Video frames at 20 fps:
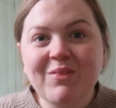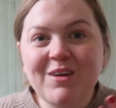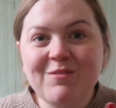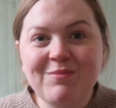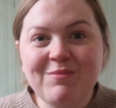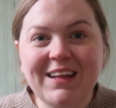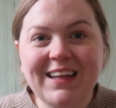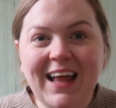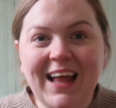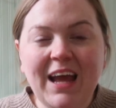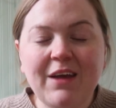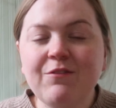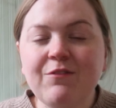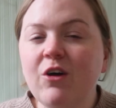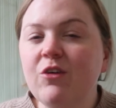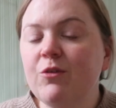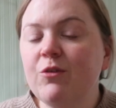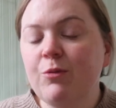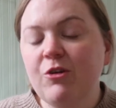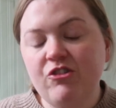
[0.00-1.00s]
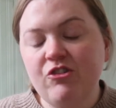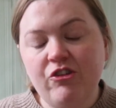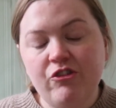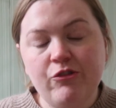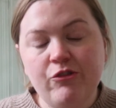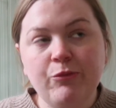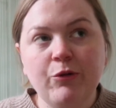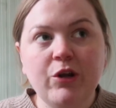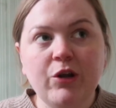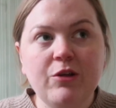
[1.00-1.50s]
But like for other projects,
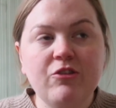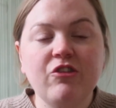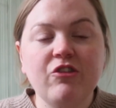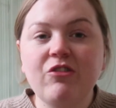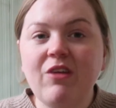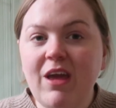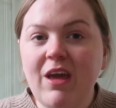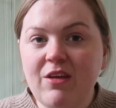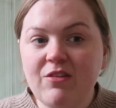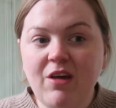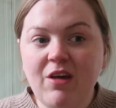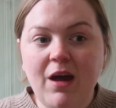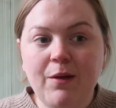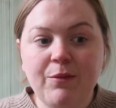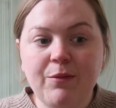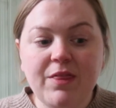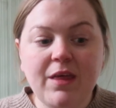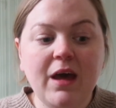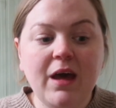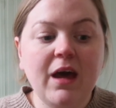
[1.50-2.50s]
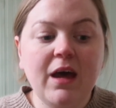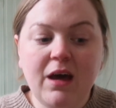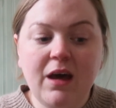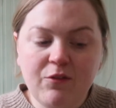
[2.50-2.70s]
you want to just take your time with it.